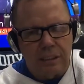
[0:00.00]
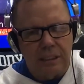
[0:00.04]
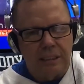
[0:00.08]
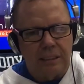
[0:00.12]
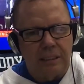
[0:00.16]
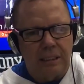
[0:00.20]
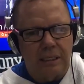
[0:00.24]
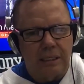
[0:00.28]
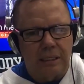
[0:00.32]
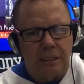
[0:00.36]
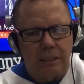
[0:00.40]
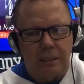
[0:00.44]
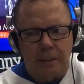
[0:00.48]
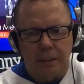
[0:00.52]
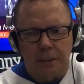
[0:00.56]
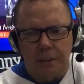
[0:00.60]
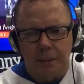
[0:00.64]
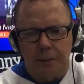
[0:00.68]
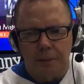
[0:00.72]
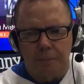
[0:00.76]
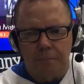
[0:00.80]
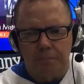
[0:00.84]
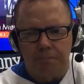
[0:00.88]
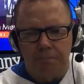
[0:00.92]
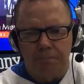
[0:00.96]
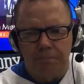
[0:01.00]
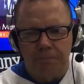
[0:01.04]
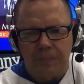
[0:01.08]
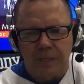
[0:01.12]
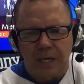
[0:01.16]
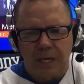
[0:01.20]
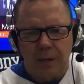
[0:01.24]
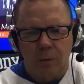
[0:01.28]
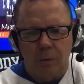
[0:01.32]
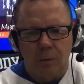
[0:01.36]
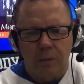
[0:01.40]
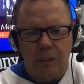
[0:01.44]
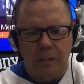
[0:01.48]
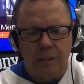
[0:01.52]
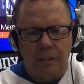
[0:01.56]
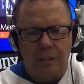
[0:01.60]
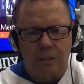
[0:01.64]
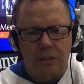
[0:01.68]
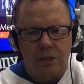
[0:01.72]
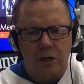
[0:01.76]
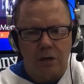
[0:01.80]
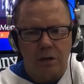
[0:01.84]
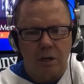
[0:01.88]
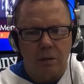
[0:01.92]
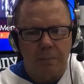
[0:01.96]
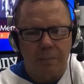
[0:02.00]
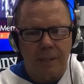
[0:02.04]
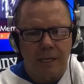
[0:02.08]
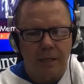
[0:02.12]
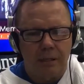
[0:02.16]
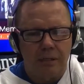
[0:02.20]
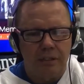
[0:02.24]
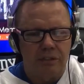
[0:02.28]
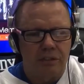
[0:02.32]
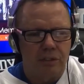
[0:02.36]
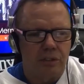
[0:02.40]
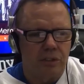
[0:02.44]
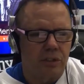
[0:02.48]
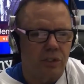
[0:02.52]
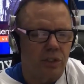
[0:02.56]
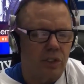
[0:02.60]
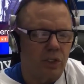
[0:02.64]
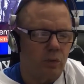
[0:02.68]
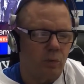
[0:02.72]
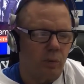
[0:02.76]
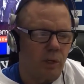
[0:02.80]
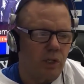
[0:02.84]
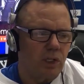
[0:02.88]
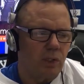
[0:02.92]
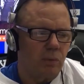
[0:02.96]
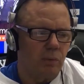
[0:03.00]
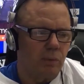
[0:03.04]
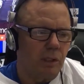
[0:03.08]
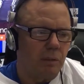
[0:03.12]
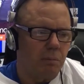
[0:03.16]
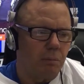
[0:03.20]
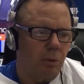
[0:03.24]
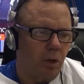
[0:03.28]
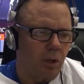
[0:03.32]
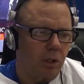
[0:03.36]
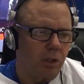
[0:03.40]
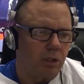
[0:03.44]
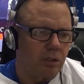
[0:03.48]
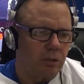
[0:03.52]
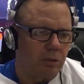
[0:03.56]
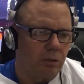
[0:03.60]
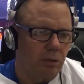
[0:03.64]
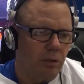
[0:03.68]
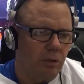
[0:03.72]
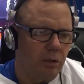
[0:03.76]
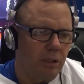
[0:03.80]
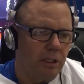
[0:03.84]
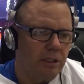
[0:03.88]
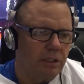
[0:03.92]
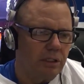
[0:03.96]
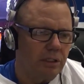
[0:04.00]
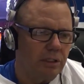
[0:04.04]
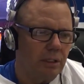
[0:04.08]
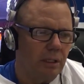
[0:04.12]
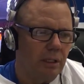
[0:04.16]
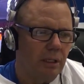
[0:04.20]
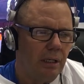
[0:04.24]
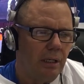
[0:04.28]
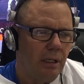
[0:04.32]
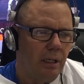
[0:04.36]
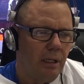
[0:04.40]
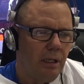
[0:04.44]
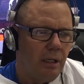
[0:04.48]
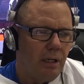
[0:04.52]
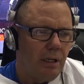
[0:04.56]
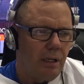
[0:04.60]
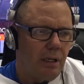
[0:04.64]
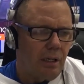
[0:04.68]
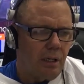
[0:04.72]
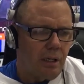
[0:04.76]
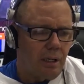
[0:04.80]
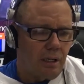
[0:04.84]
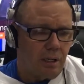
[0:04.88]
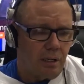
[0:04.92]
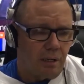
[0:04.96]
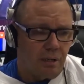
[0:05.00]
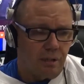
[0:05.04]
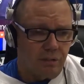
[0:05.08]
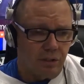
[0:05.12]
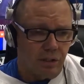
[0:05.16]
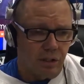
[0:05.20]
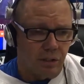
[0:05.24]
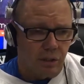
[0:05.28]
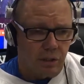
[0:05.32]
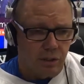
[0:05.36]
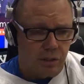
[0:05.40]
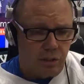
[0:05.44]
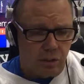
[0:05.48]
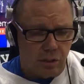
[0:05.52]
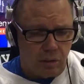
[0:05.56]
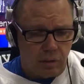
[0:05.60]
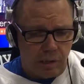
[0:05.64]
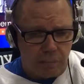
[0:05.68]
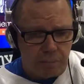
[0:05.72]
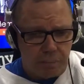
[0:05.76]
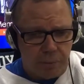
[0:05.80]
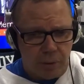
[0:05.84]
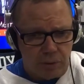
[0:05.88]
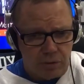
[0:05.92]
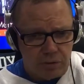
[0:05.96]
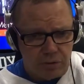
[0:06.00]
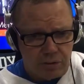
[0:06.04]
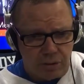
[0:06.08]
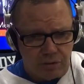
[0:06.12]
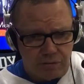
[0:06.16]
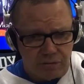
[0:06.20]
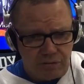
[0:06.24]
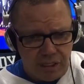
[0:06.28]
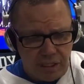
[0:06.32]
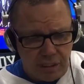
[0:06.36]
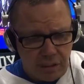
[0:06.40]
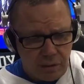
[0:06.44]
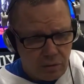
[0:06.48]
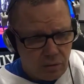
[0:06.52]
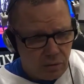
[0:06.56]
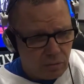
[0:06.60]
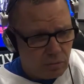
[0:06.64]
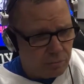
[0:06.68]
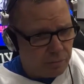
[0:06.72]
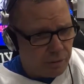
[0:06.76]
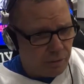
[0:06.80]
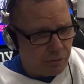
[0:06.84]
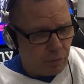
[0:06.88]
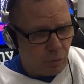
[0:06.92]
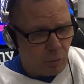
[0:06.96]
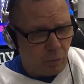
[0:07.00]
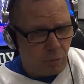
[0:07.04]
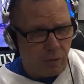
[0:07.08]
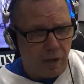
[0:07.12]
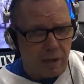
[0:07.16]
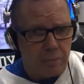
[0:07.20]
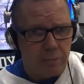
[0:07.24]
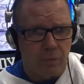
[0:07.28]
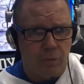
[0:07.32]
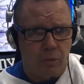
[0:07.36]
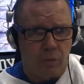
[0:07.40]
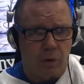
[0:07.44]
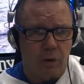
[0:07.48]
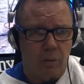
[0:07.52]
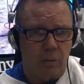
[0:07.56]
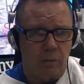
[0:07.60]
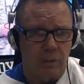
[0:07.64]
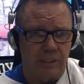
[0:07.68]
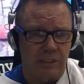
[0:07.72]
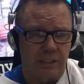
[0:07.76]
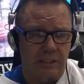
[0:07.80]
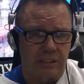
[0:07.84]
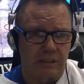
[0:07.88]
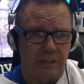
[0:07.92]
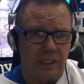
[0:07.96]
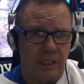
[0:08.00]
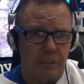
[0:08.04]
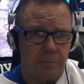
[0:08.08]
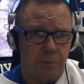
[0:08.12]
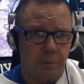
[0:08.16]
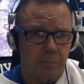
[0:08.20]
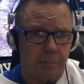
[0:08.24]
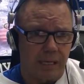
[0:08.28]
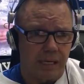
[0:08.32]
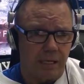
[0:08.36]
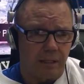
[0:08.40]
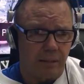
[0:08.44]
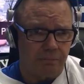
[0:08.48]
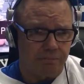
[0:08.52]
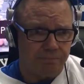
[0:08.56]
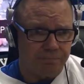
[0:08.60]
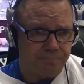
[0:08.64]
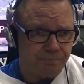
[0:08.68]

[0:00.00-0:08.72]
that I wanted to talk about is the situation with Demarcus Lawrence. I posted a video right before I went to sleep about